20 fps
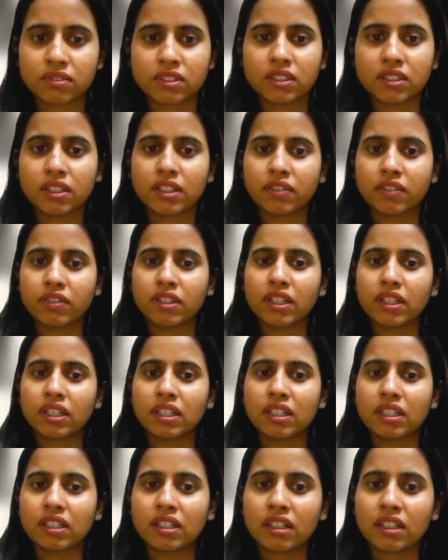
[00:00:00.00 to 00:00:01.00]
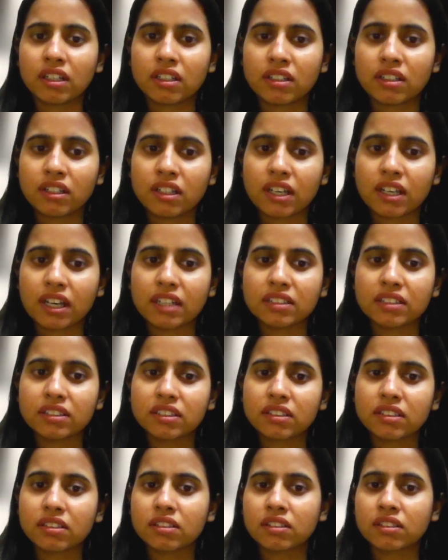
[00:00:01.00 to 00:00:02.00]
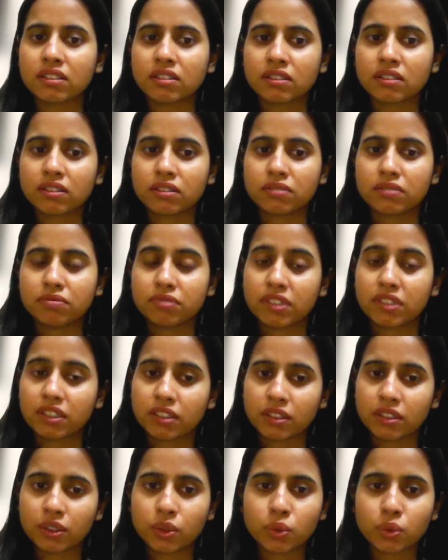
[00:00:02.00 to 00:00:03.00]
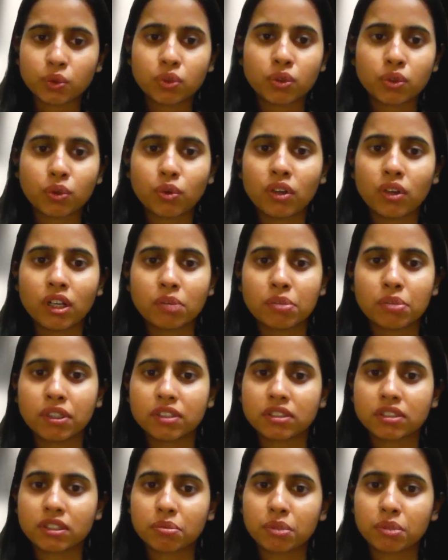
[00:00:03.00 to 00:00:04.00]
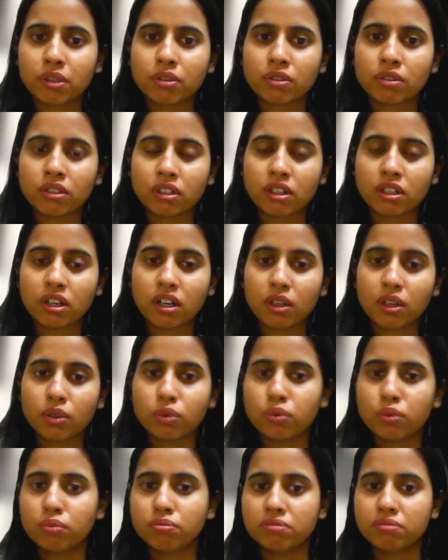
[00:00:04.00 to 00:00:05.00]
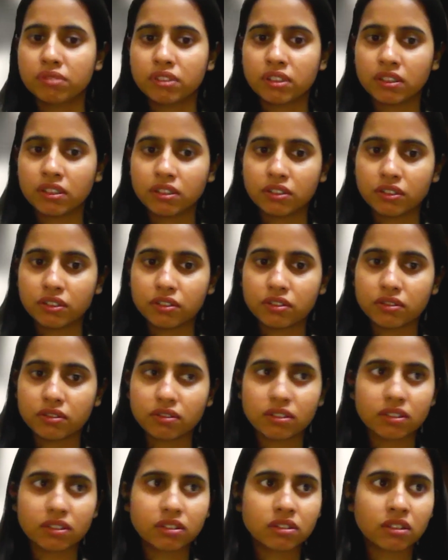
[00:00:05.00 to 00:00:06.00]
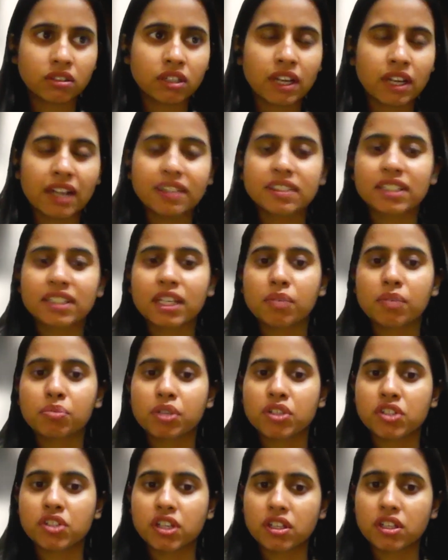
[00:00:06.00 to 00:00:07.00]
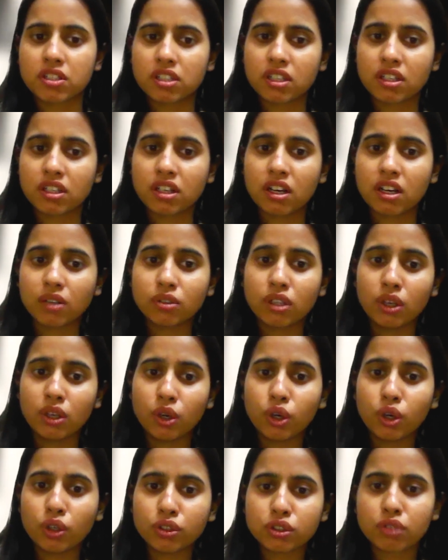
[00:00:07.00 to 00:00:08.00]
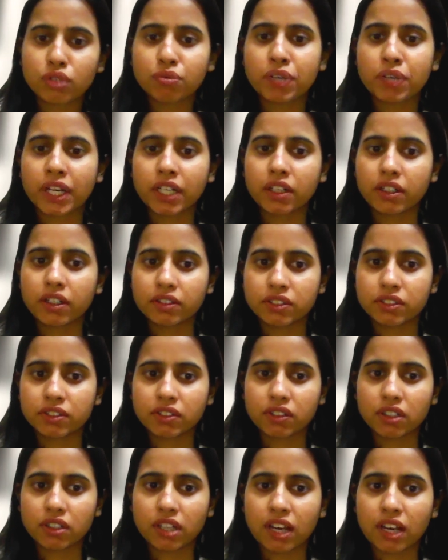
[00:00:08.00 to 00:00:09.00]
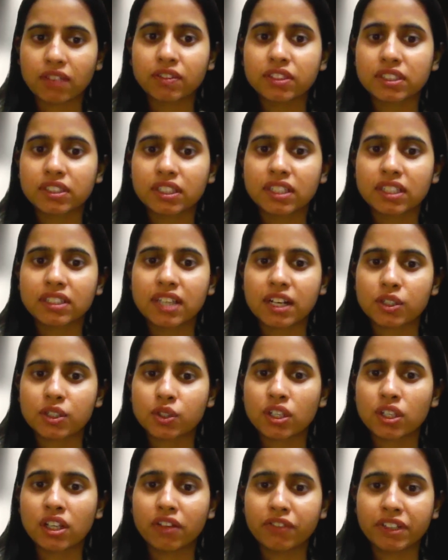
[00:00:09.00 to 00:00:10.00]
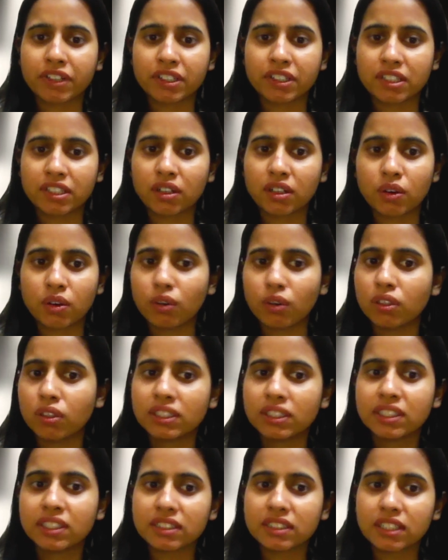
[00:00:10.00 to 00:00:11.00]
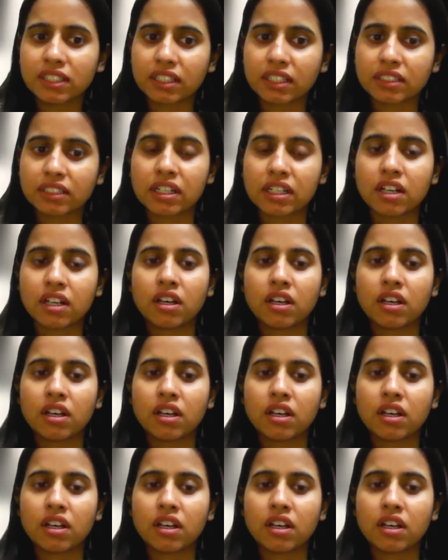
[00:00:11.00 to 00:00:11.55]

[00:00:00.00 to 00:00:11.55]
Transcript: So definitely. And sir, you told us about how the landscapes are changing, how the loss of biodiversity is actually affecting all these things.